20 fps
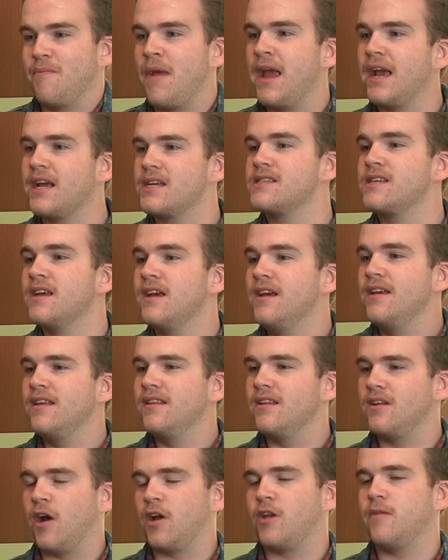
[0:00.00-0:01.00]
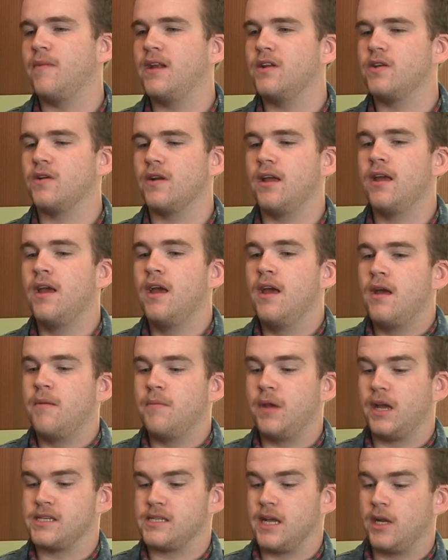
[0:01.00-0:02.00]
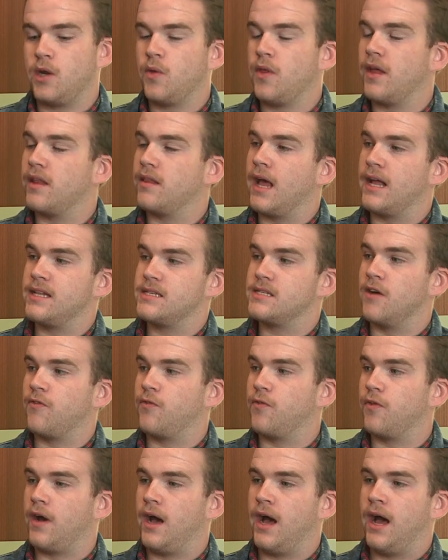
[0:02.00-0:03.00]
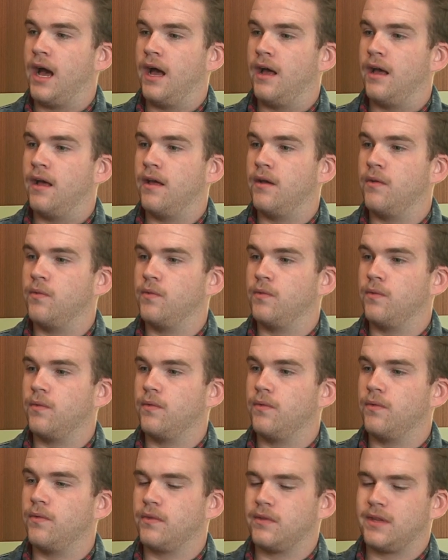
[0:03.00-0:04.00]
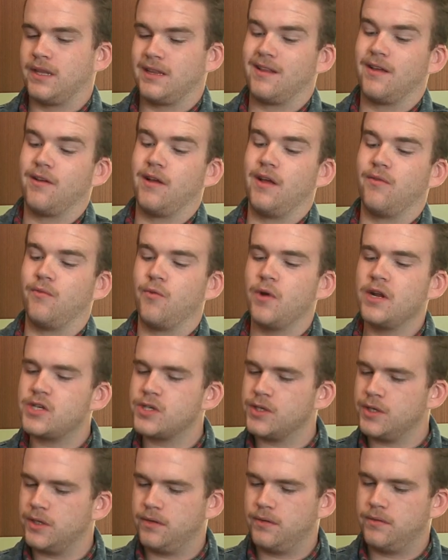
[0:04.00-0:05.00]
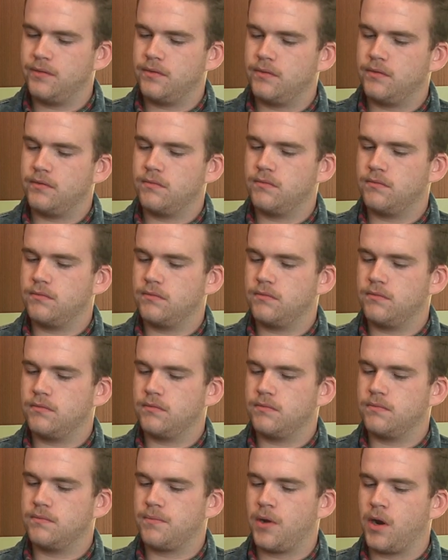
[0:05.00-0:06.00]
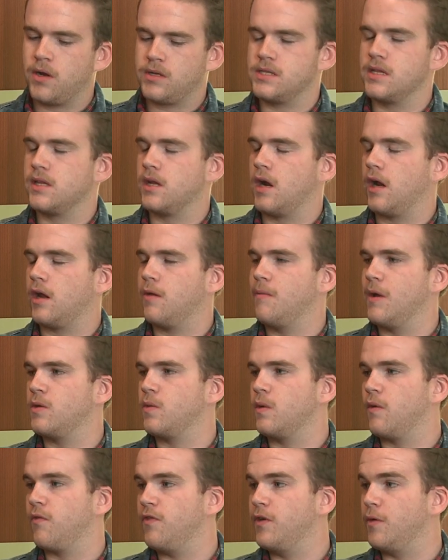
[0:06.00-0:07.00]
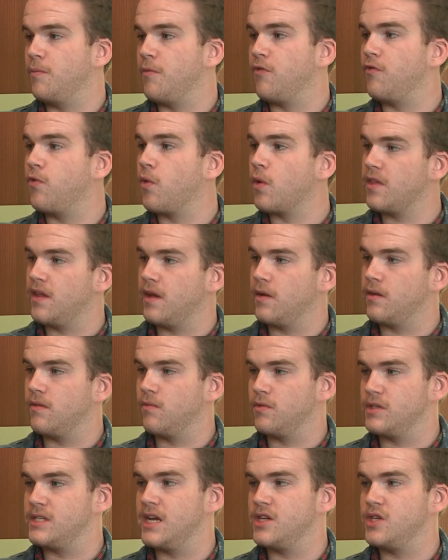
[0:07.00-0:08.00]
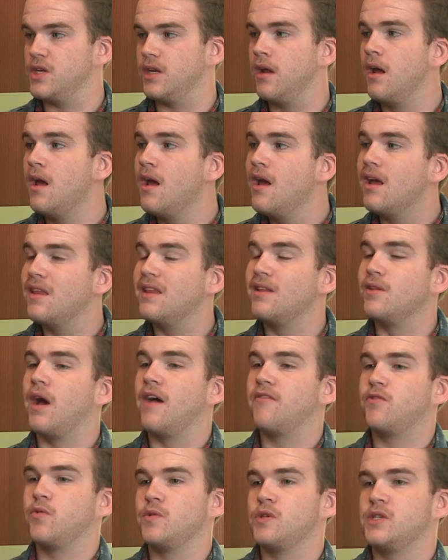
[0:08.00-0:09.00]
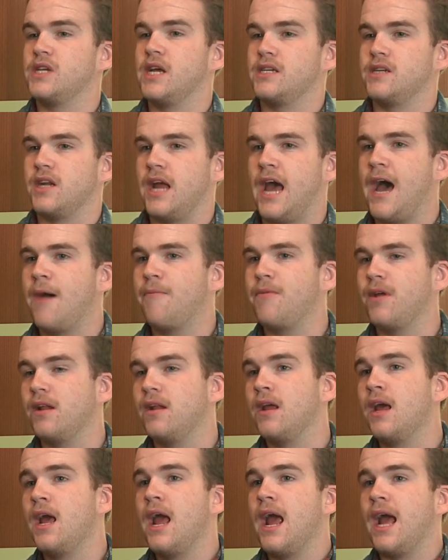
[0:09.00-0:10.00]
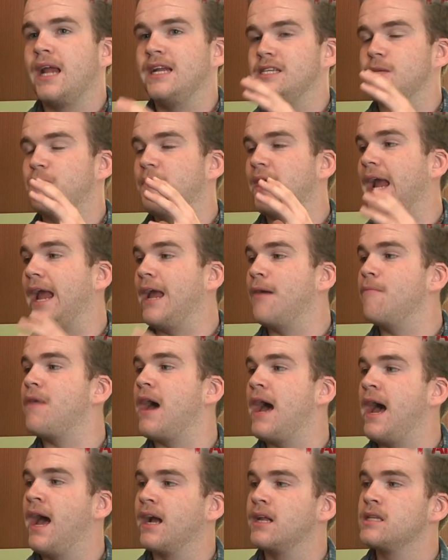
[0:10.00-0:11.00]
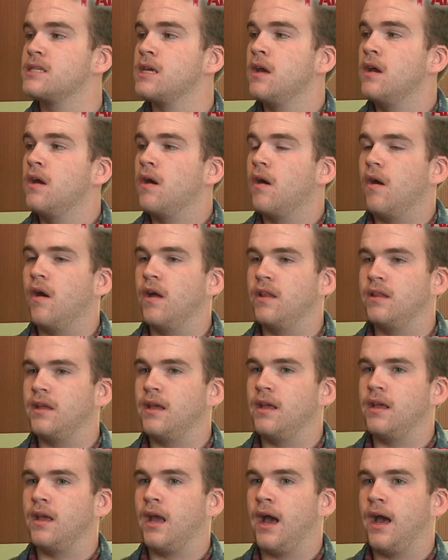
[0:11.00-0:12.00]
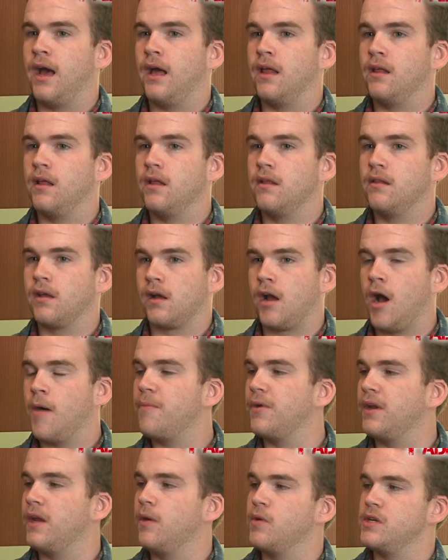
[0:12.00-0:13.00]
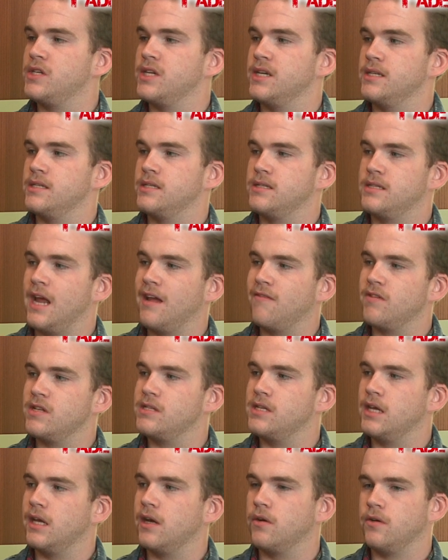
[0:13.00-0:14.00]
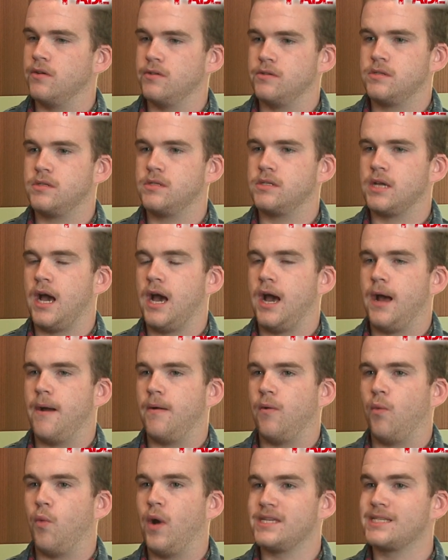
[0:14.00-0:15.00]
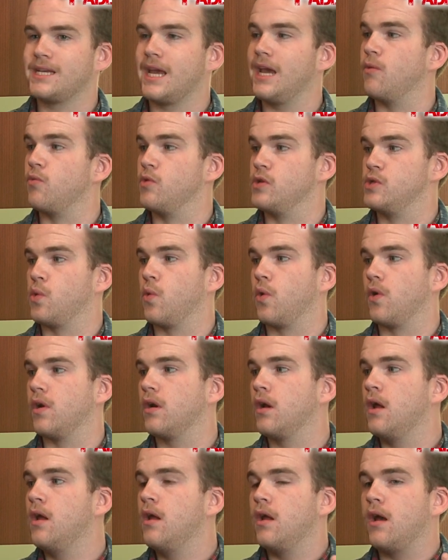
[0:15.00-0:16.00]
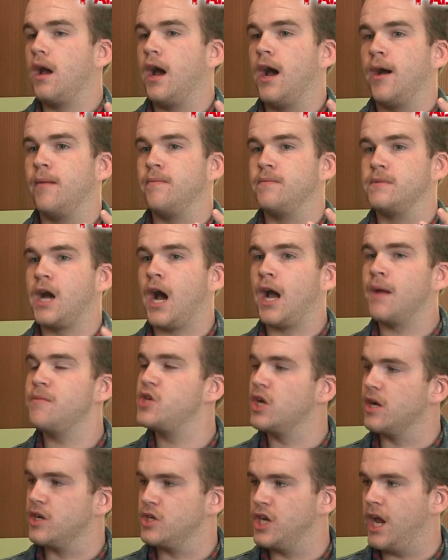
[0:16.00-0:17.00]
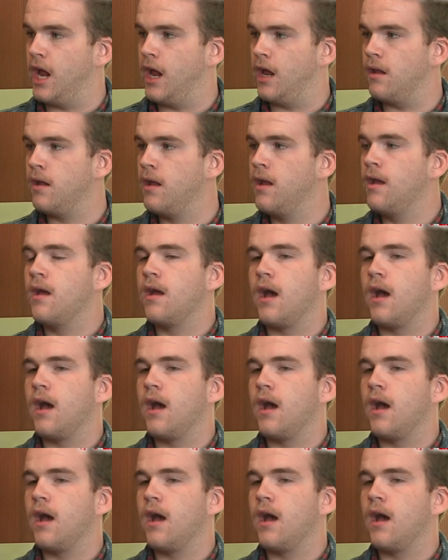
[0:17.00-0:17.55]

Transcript: makes the documentary, because I know that stuff, that the original parts of the documentary were filmed before the recession, then after the recession happened, and its big impact on the company, which is David Siegel's Westgate Resort timeshare chain,